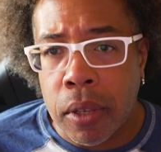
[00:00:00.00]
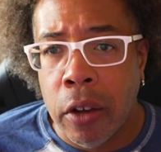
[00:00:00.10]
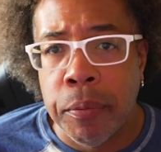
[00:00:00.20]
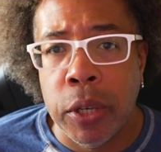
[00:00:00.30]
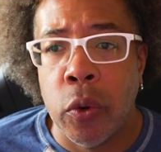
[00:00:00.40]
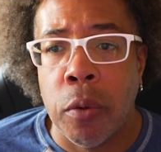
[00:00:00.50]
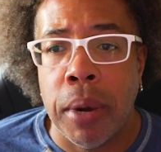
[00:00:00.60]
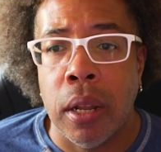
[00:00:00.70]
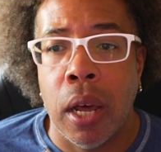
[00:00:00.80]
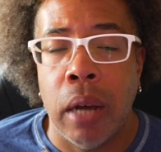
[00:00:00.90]
Of me doing
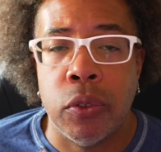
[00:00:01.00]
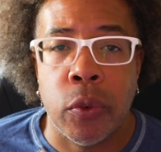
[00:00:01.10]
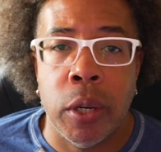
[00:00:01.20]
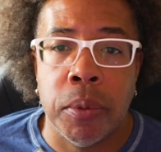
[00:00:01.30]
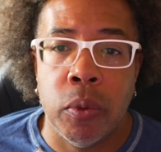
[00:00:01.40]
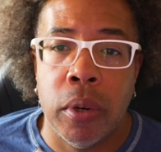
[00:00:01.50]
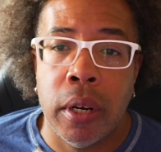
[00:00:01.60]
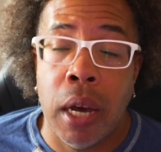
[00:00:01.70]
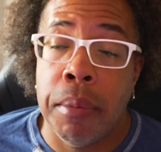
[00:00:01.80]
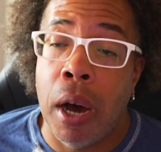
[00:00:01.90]
my live streams and
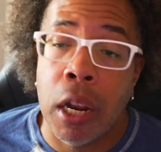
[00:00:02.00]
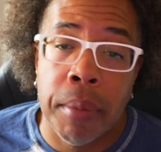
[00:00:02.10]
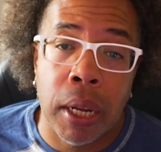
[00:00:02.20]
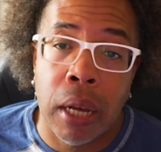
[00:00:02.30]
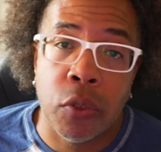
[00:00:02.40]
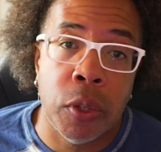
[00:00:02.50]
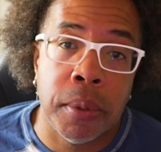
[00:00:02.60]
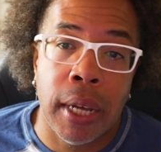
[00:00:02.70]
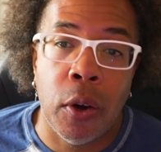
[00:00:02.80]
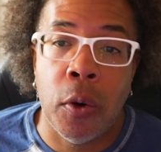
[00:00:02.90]
whatnot. But all of my live streams
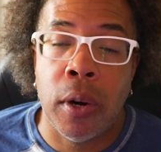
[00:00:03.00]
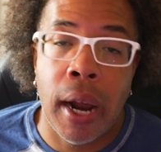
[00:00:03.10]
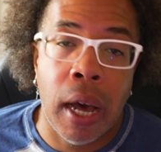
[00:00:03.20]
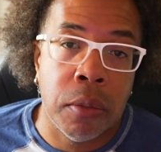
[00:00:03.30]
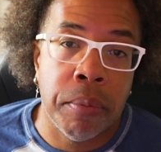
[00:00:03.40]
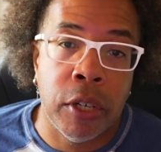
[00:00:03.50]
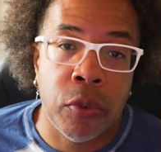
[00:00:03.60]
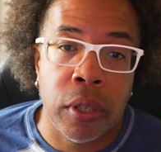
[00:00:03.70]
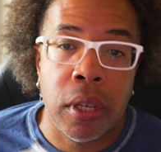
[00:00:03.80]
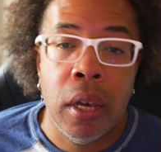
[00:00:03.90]
now are on the House of
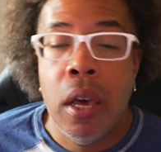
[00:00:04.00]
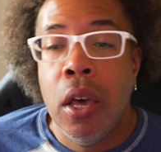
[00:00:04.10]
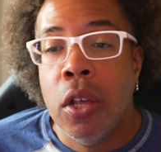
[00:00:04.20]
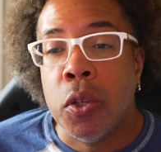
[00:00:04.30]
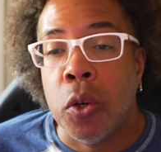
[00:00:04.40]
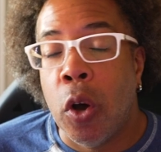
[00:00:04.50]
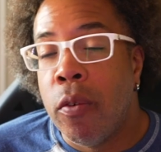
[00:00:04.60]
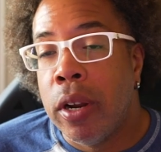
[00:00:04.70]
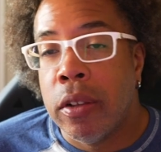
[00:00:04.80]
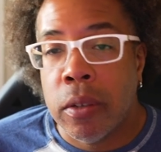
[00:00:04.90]
Matrix. So go over
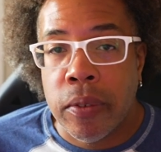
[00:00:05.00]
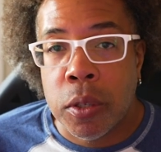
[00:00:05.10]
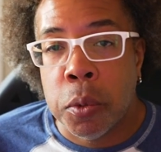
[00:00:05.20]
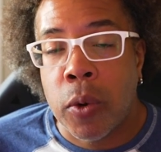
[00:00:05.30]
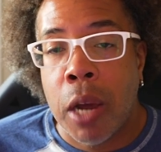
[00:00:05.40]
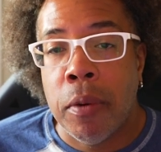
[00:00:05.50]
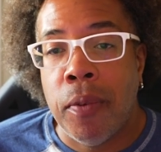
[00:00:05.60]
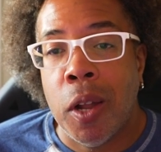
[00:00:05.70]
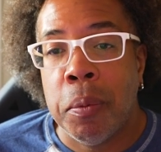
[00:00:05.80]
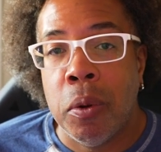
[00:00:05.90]
there and subscribe and
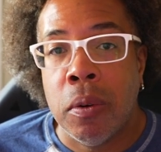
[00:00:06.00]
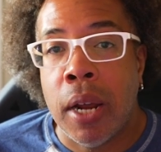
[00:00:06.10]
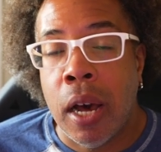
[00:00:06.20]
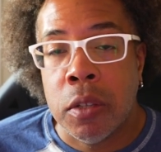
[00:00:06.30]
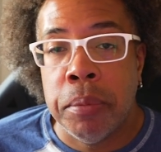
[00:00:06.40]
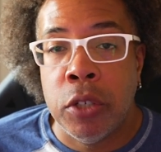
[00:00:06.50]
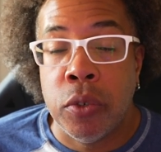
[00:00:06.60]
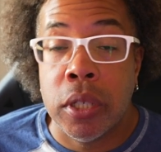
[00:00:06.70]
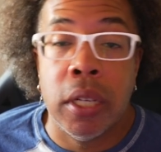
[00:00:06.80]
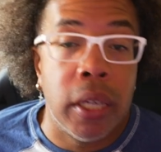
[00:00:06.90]
follow me on the House of
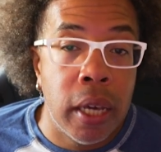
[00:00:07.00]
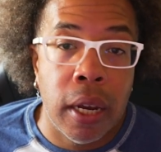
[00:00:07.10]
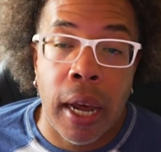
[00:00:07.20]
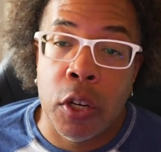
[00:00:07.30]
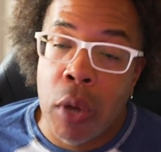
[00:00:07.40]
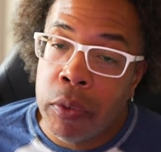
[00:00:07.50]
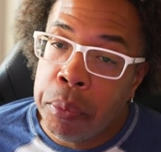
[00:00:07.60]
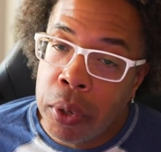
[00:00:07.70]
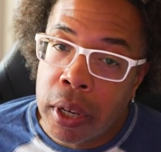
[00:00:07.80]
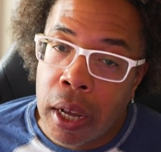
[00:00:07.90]
Matrix. And again, I do have a
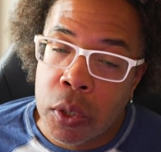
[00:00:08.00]
book out.